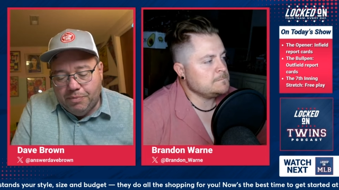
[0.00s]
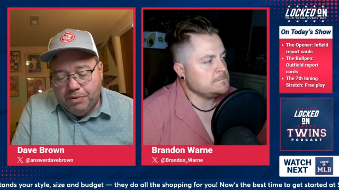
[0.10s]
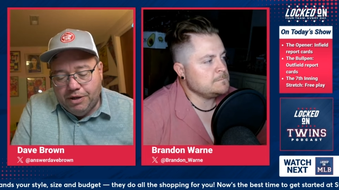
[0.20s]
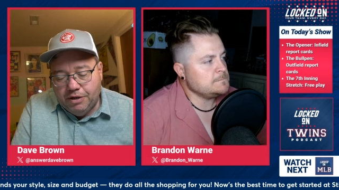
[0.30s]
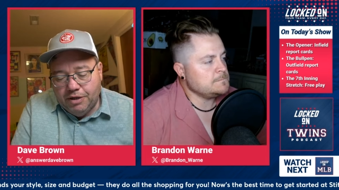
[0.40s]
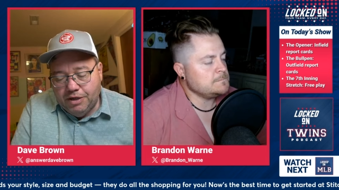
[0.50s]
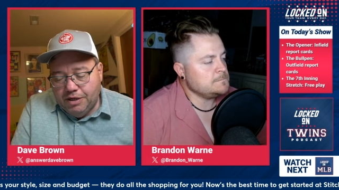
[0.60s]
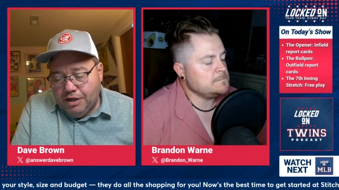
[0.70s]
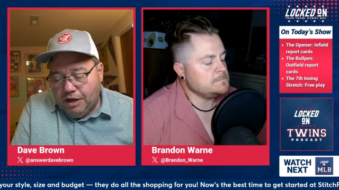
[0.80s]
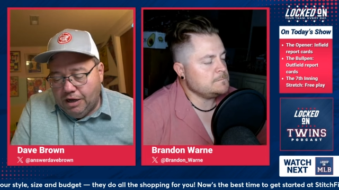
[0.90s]
Speaker 1: it. But
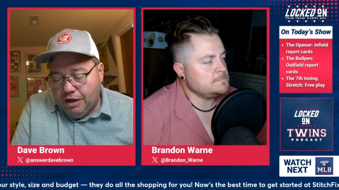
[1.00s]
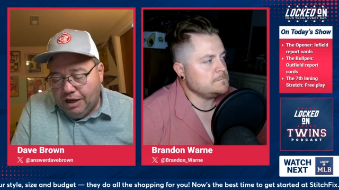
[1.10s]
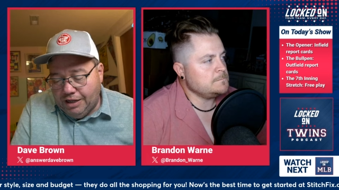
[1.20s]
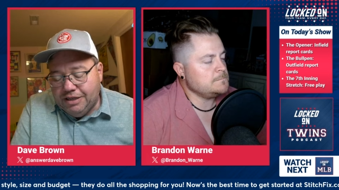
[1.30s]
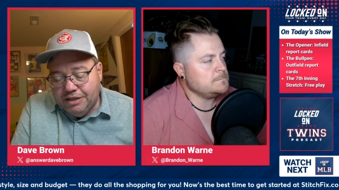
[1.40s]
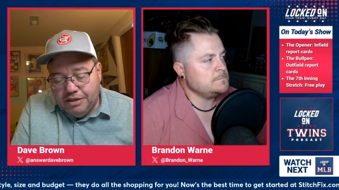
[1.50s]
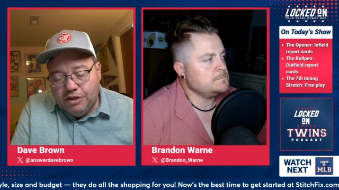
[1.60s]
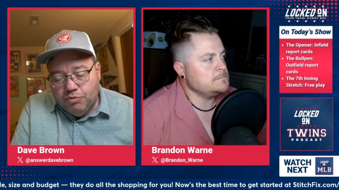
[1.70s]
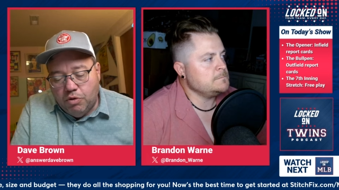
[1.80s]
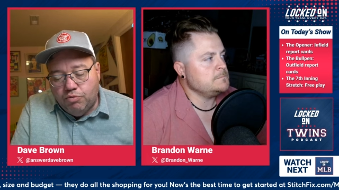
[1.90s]
uh, he,
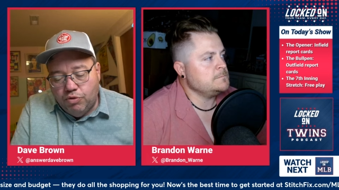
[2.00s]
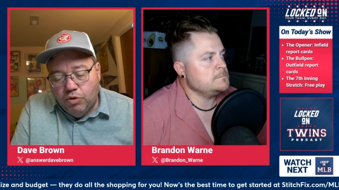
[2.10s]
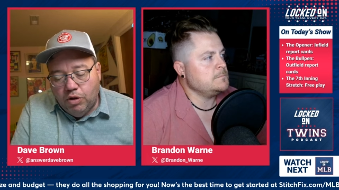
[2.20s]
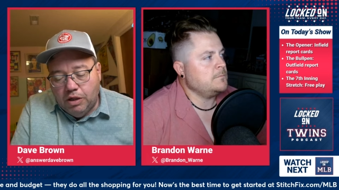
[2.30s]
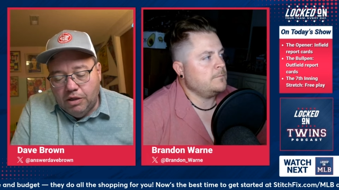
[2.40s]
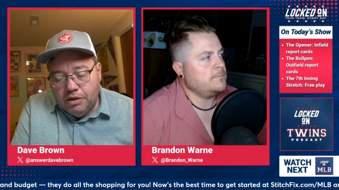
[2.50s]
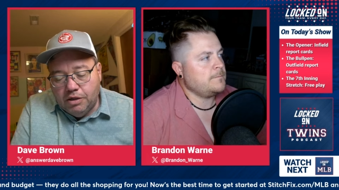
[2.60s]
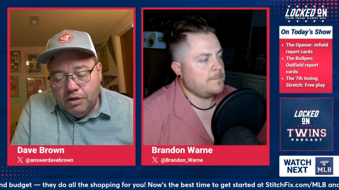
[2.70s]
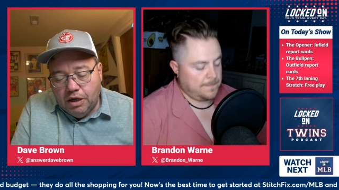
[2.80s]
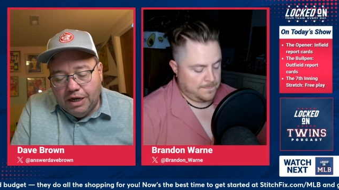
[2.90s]
he will rule
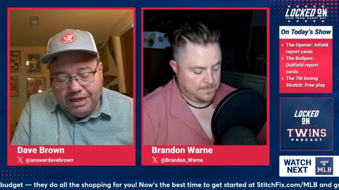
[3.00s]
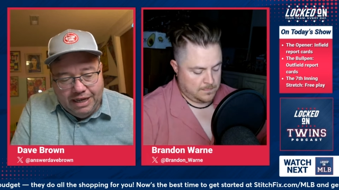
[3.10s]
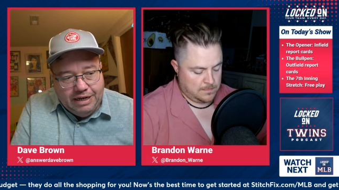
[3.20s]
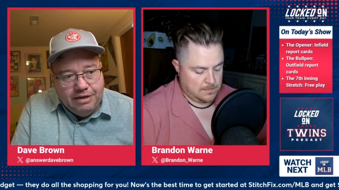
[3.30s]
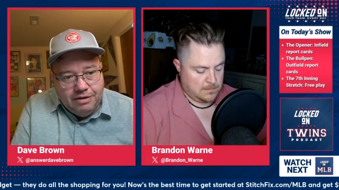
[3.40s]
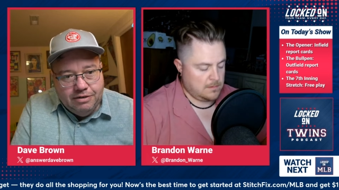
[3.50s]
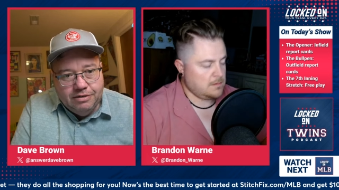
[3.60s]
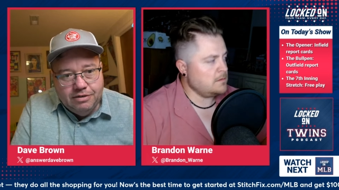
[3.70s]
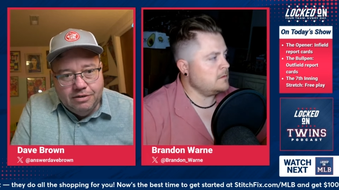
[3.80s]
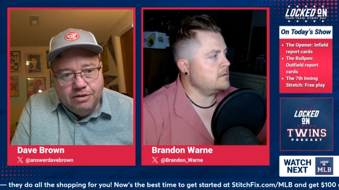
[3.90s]
again.
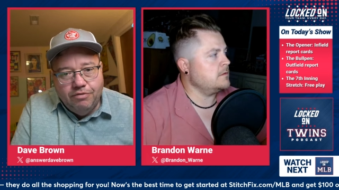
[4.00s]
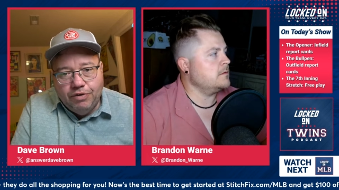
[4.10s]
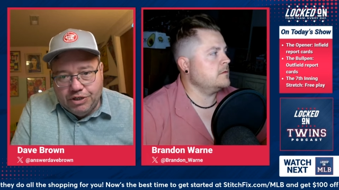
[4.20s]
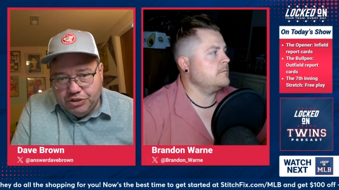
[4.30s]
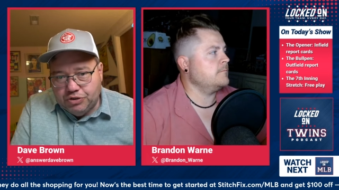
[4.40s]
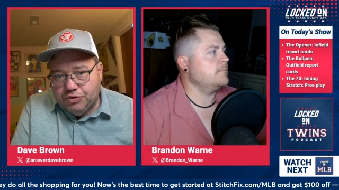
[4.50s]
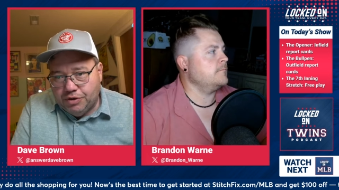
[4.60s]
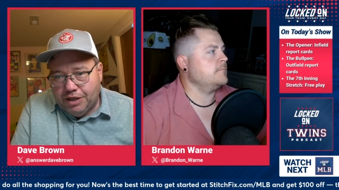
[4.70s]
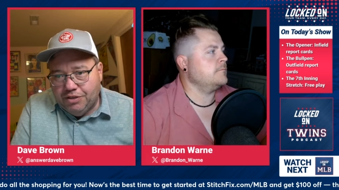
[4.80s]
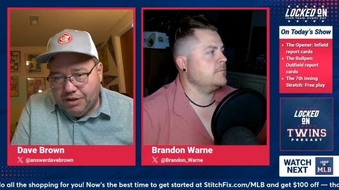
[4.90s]
very
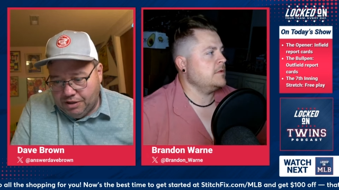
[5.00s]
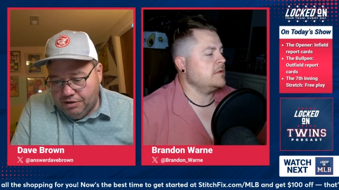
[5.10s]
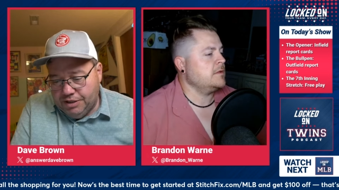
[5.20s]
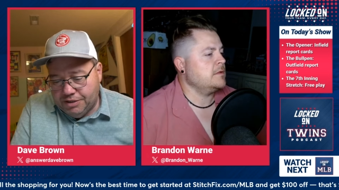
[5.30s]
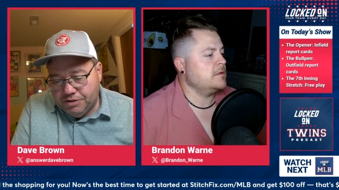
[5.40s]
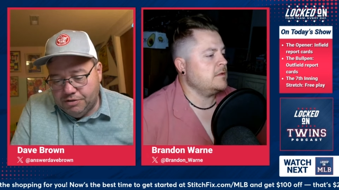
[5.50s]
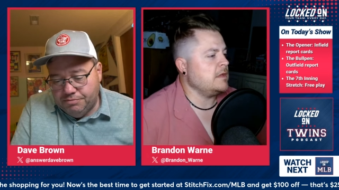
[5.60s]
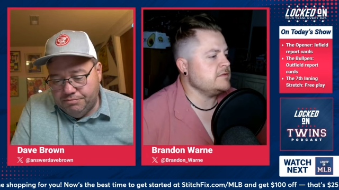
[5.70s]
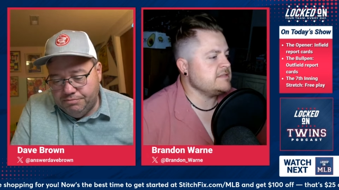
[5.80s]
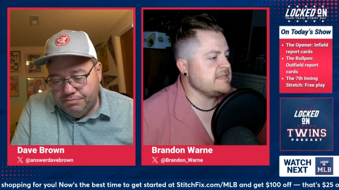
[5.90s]
soon, I think. Yes.
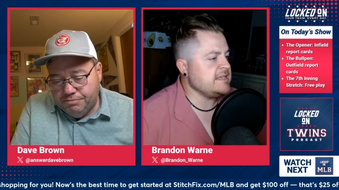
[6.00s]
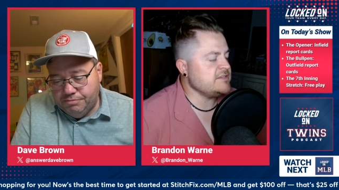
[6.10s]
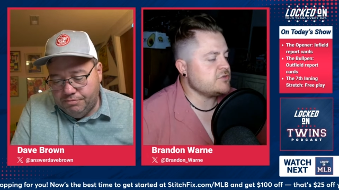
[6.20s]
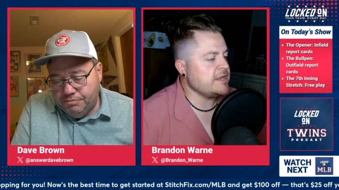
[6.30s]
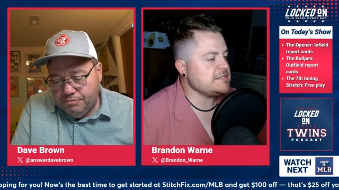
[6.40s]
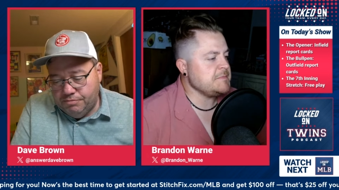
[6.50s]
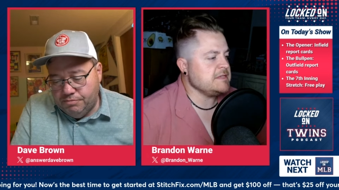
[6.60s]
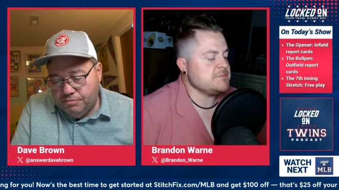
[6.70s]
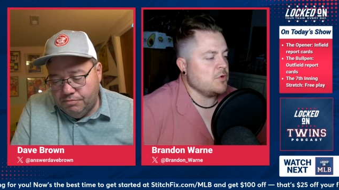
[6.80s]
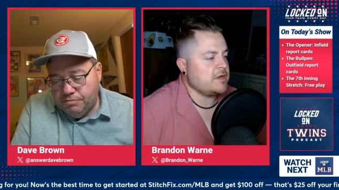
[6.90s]
Speaker 2: I was going to say, he strikes
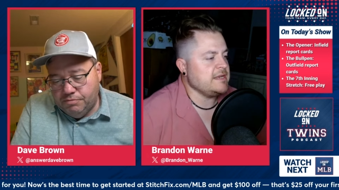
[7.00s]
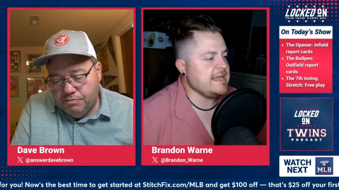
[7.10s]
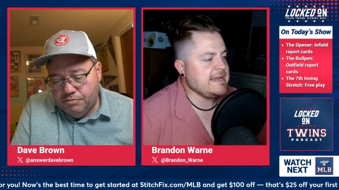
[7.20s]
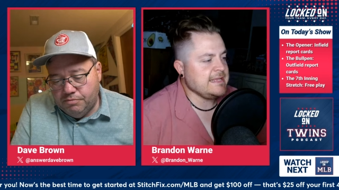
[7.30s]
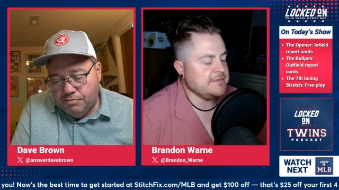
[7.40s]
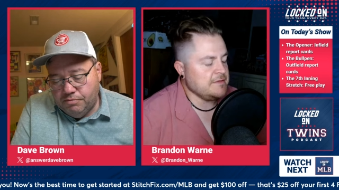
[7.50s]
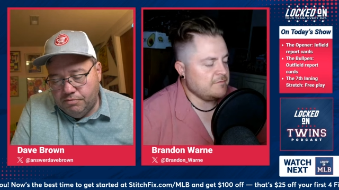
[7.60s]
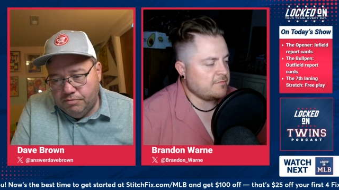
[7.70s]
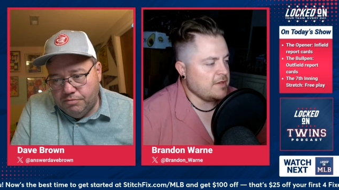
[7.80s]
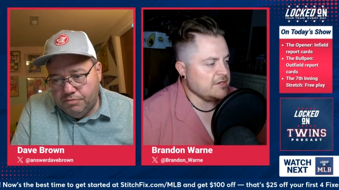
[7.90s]
me as more Canadian
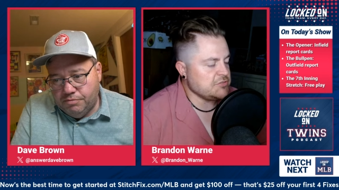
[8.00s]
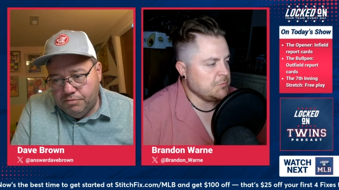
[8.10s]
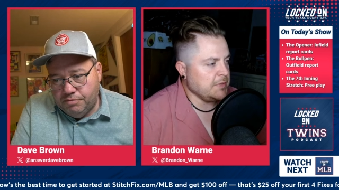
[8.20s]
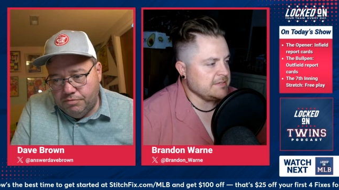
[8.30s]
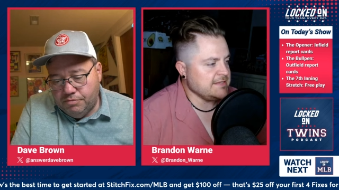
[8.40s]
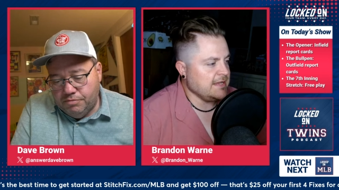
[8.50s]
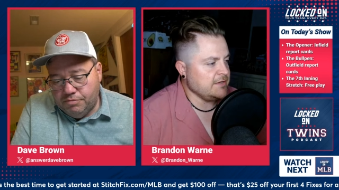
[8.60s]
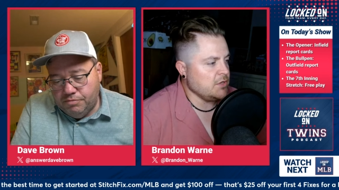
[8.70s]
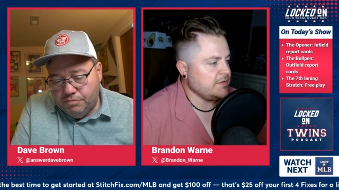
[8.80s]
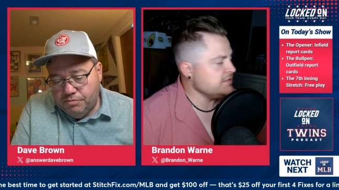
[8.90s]
than French, but uh,
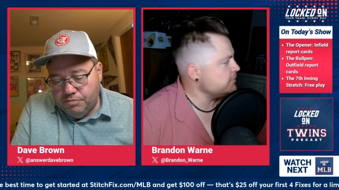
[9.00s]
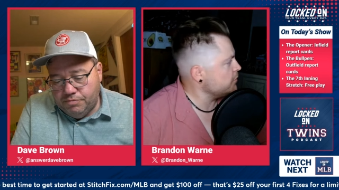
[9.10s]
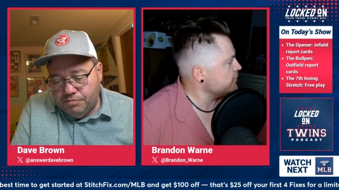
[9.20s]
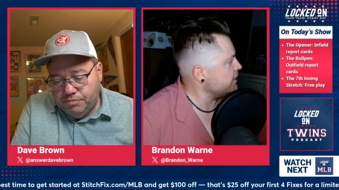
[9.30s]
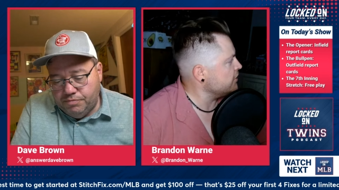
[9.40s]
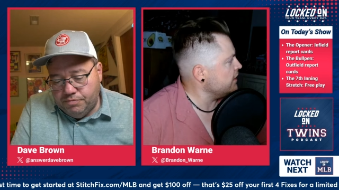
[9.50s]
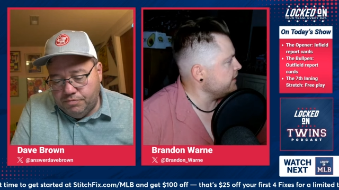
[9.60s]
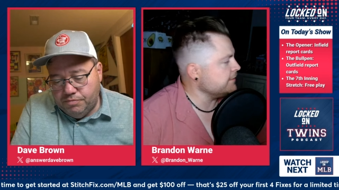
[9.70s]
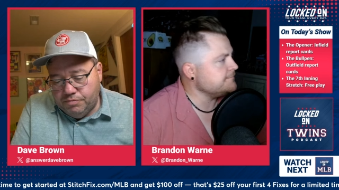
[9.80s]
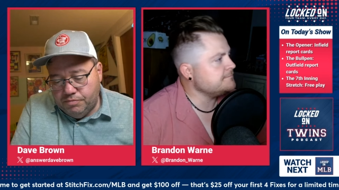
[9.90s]
no, he's from North
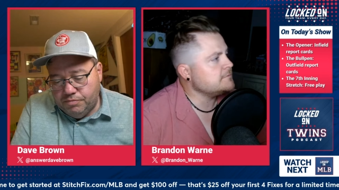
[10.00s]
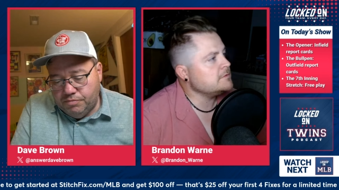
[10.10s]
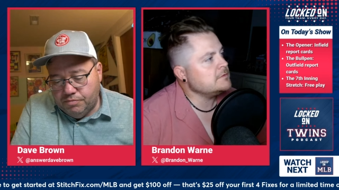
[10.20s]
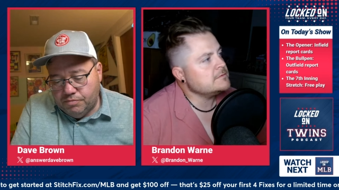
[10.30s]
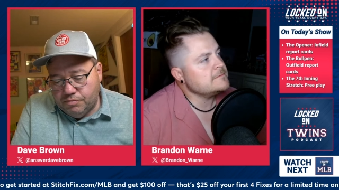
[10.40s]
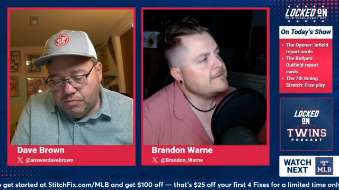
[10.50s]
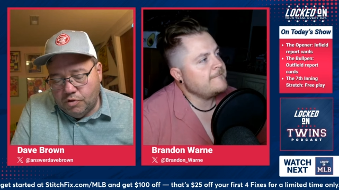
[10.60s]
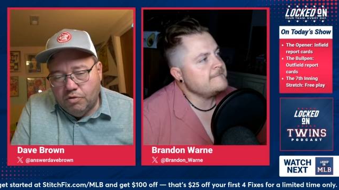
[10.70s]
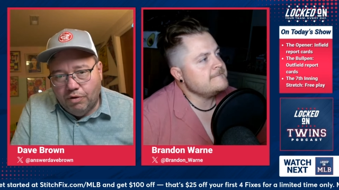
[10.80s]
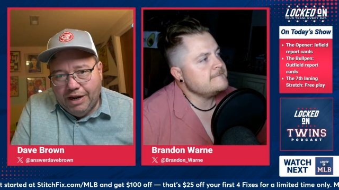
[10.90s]
Carolina.
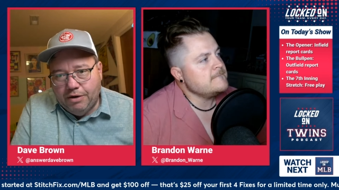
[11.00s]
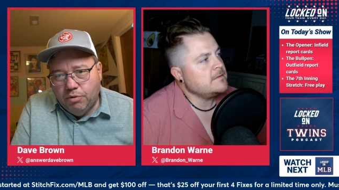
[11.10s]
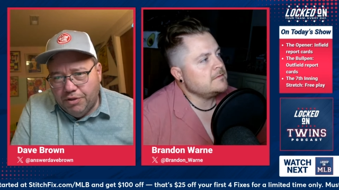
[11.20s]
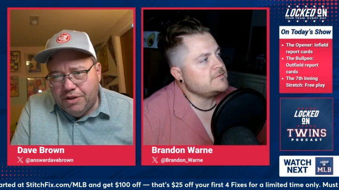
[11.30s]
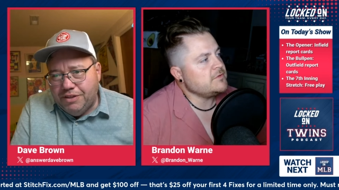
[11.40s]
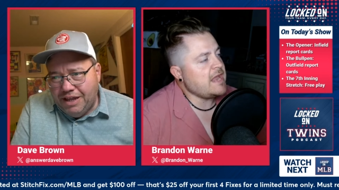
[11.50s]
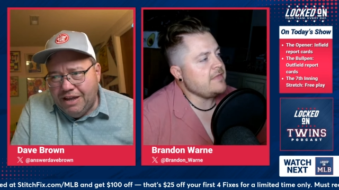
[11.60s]
Speaker 1: Right. Well, they, they